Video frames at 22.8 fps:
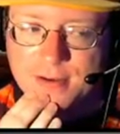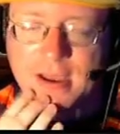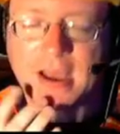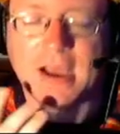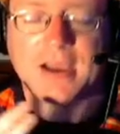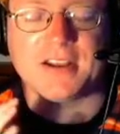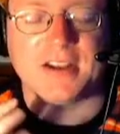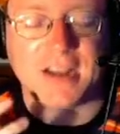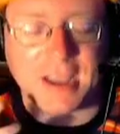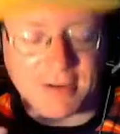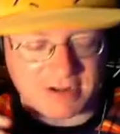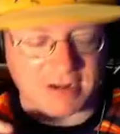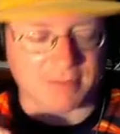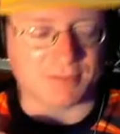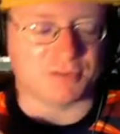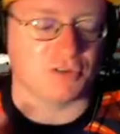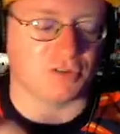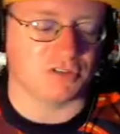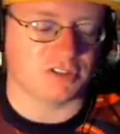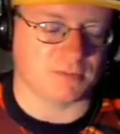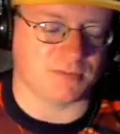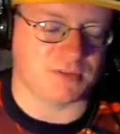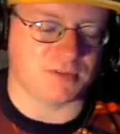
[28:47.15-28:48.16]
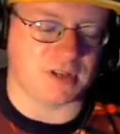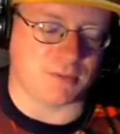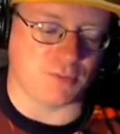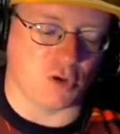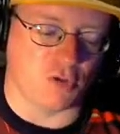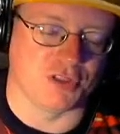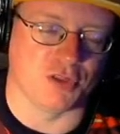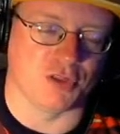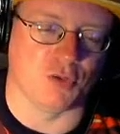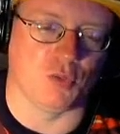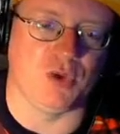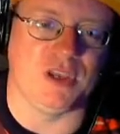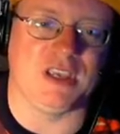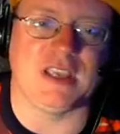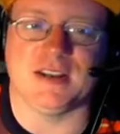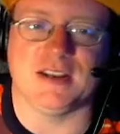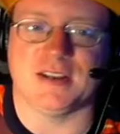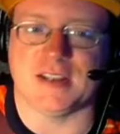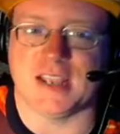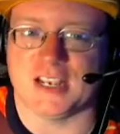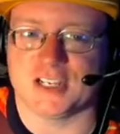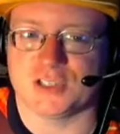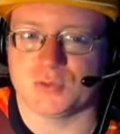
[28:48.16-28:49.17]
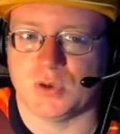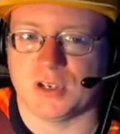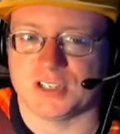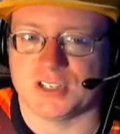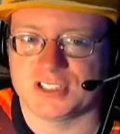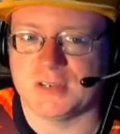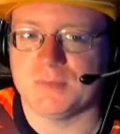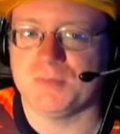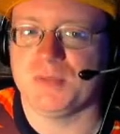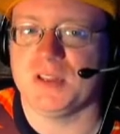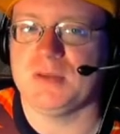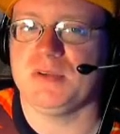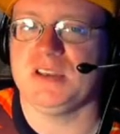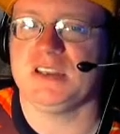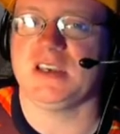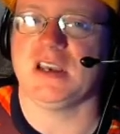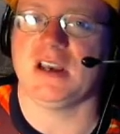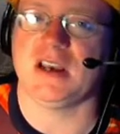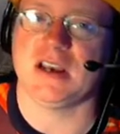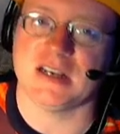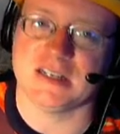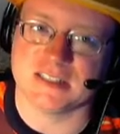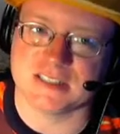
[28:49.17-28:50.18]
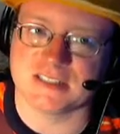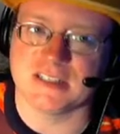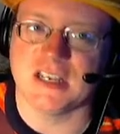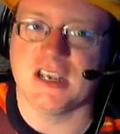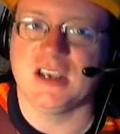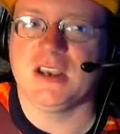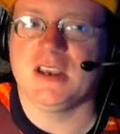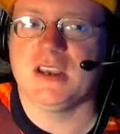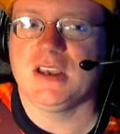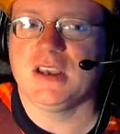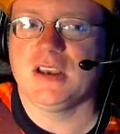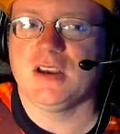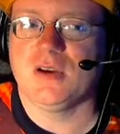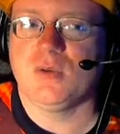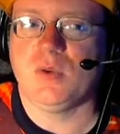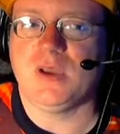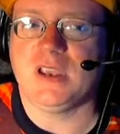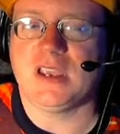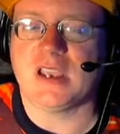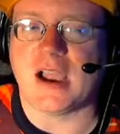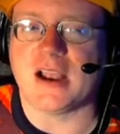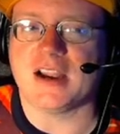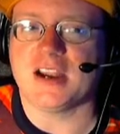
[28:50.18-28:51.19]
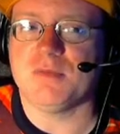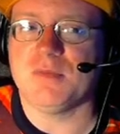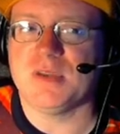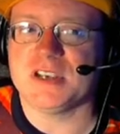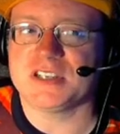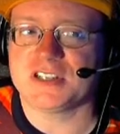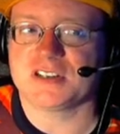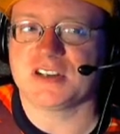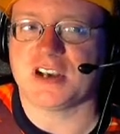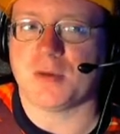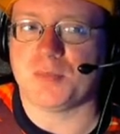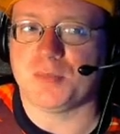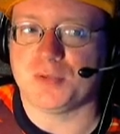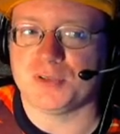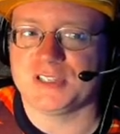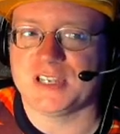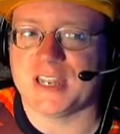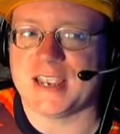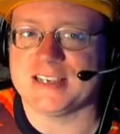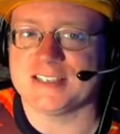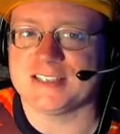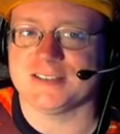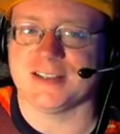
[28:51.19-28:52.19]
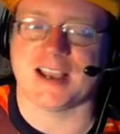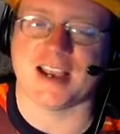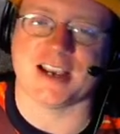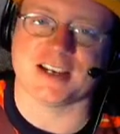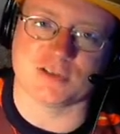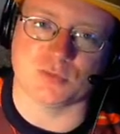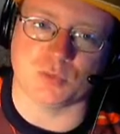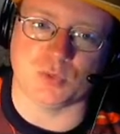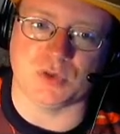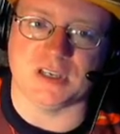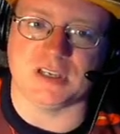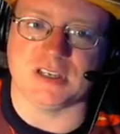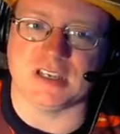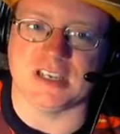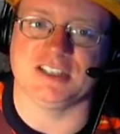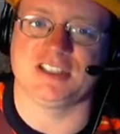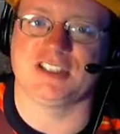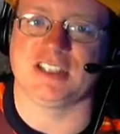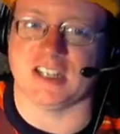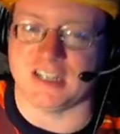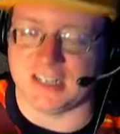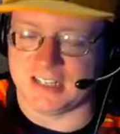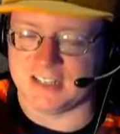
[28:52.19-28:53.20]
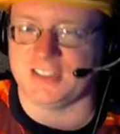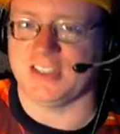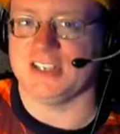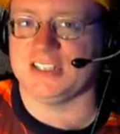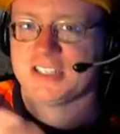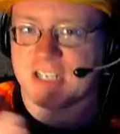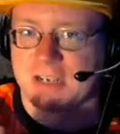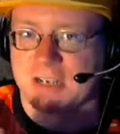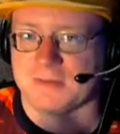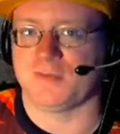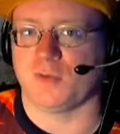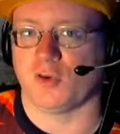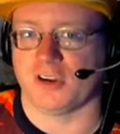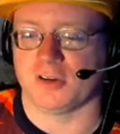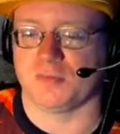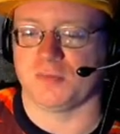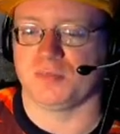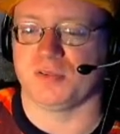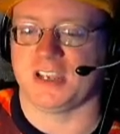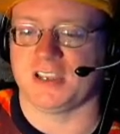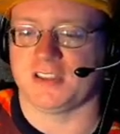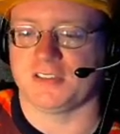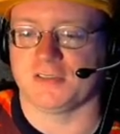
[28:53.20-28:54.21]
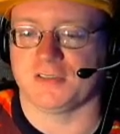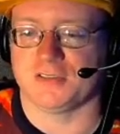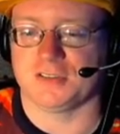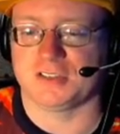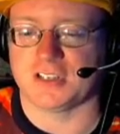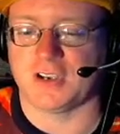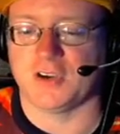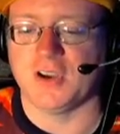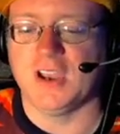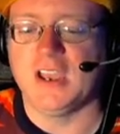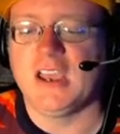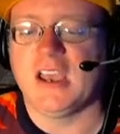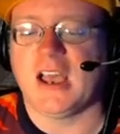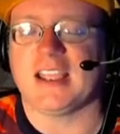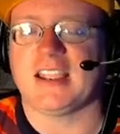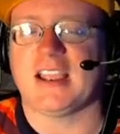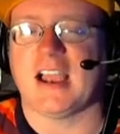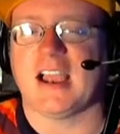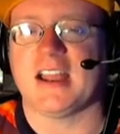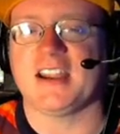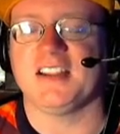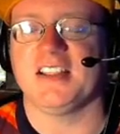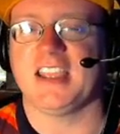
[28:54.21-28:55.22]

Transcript: I'm gonna have an episode sometime over the weekend as well, simply because we kind of missed a couple days last week in setting things up for our playthrough, so I kind of like